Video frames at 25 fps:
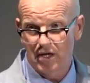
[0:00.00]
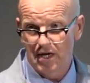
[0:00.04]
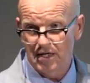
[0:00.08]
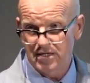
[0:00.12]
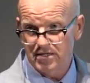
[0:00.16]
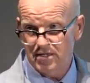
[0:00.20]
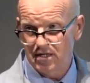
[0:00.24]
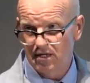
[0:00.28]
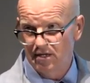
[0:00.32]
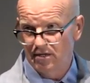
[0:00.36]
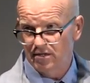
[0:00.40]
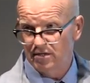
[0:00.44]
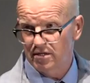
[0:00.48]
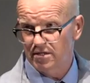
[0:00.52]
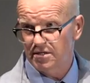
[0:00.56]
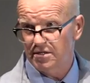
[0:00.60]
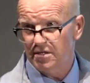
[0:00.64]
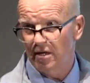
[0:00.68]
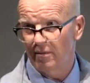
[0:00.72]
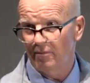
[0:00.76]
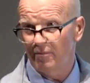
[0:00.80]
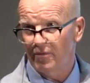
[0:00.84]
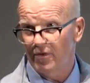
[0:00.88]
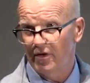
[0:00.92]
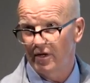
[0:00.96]
this into
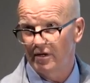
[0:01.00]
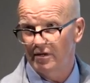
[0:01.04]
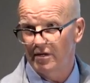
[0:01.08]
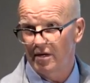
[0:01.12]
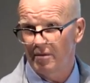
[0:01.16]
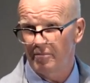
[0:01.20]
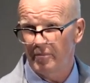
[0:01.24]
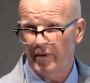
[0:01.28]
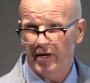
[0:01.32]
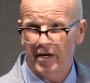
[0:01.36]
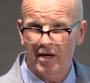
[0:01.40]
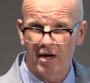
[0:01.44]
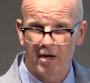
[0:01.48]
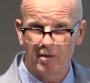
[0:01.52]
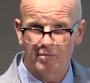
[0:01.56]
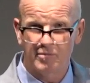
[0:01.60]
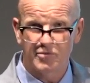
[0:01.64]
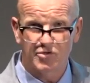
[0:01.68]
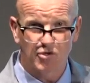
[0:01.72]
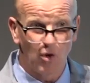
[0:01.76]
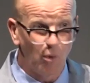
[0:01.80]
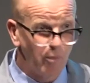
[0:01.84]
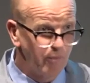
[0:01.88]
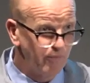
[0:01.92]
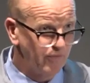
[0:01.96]
something that
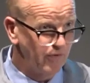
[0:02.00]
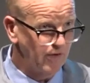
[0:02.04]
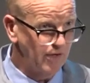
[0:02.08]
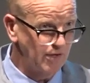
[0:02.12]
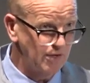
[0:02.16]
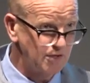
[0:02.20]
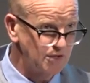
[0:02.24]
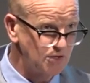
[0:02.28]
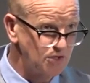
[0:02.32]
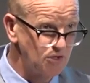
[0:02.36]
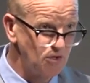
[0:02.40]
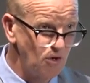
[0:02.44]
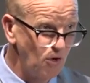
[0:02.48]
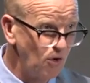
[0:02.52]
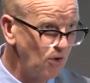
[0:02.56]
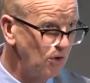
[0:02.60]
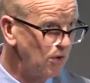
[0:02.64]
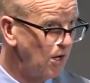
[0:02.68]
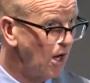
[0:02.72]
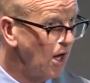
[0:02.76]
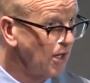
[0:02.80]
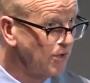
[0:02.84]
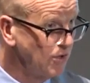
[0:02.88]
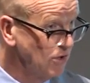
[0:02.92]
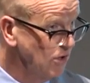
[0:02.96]
becomes obvious, not
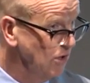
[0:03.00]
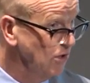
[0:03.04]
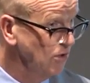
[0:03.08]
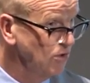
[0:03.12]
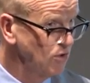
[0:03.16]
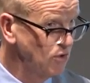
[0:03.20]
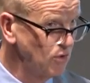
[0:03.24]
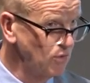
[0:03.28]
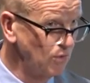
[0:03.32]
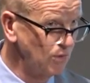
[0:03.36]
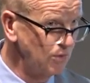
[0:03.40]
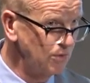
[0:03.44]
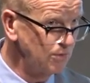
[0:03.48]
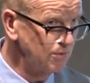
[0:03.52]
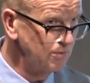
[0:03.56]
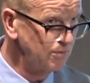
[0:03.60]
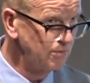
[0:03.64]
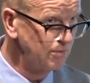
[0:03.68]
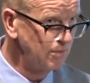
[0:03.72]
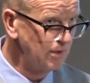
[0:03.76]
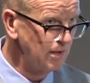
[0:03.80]
unusual,